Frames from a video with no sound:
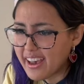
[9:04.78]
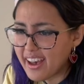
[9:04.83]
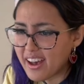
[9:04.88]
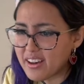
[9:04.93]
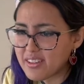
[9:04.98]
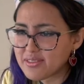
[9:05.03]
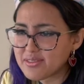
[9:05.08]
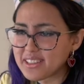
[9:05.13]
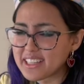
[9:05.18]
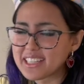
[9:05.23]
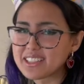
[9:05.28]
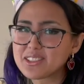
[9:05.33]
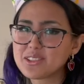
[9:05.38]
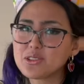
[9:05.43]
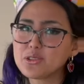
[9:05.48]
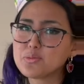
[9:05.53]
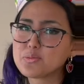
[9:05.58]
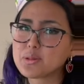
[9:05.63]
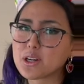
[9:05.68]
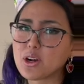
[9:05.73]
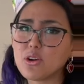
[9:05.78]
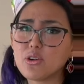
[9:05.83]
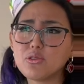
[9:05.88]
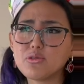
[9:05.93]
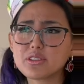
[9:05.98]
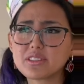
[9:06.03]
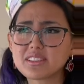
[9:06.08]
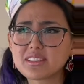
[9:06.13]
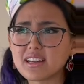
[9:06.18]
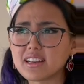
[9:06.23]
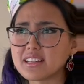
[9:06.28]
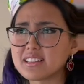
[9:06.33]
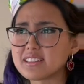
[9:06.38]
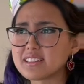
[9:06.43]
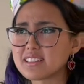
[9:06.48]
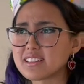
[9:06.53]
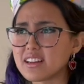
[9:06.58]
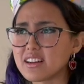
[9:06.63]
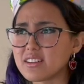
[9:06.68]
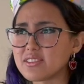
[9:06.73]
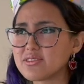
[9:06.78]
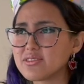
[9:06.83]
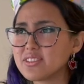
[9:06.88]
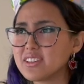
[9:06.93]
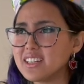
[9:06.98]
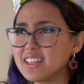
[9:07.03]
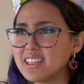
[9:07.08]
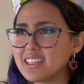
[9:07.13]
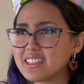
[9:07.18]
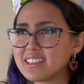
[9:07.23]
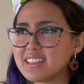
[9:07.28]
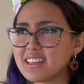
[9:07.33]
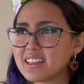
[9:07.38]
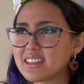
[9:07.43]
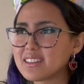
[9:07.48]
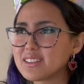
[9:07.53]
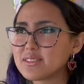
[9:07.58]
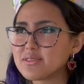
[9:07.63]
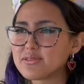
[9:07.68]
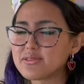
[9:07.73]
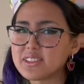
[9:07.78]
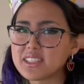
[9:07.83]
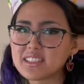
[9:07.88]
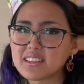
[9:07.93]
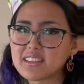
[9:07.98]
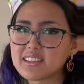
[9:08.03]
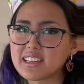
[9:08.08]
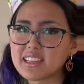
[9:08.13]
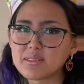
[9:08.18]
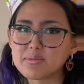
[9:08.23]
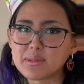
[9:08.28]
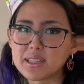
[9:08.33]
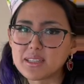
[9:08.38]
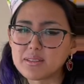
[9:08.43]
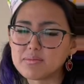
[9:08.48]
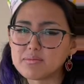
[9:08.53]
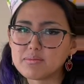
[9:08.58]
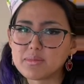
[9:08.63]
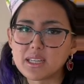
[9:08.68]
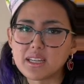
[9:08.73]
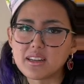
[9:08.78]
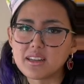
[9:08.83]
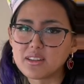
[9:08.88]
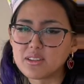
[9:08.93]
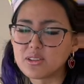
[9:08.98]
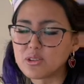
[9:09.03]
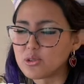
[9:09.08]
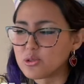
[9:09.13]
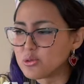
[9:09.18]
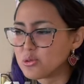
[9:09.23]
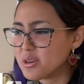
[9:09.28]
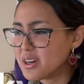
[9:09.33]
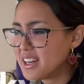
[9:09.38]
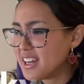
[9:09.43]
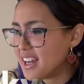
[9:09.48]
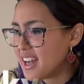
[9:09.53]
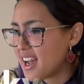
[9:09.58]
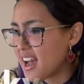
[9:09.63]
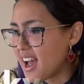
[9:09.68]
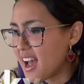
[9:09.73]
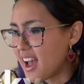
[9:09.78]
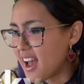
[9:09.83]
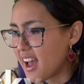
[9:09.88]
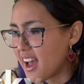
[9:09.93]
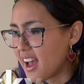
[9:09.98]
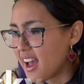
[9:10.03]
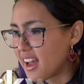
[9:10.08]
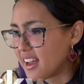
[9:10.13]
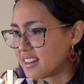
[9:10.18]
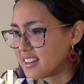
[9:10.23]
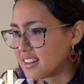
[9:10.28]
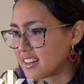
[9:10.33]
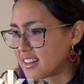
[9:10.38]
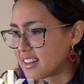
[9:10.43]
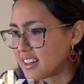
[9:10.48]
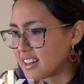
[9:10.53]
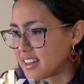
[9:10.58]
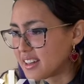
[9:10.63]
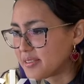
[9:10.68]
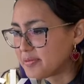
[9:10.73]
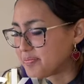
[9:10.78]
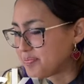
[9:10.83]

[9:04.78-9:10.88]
have like super oversized stuff that could fit like my, my uncle. And uh,